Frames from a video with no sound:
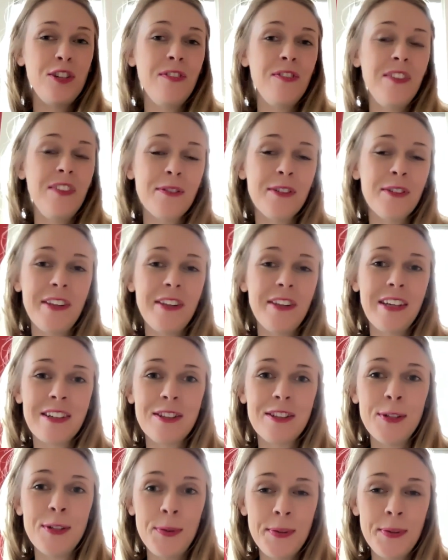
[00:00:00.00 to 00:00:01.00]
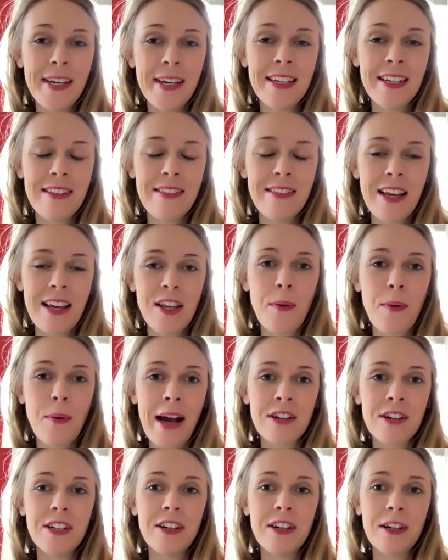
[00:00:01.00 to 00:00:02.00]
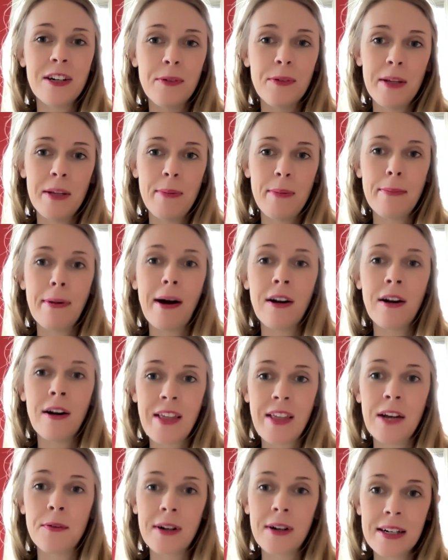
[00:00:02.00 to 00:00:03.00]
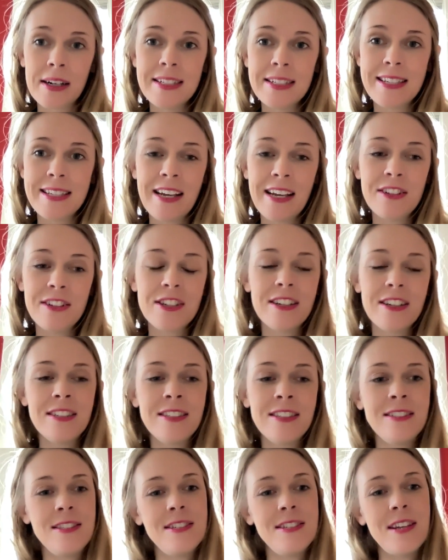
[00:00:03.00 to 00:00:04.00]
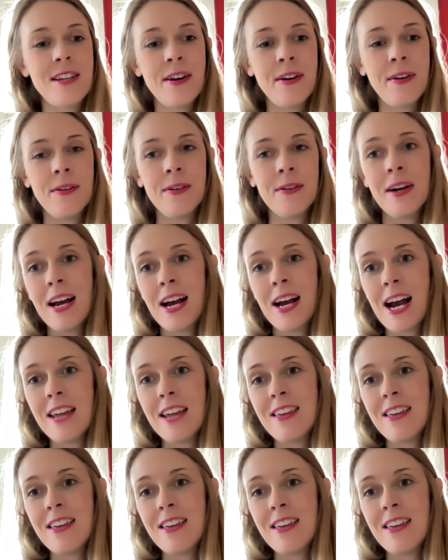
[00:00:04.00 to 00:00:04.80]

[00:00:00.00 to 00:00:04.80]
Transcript: you feel really included and that you actually are a really big part of that organization. And so I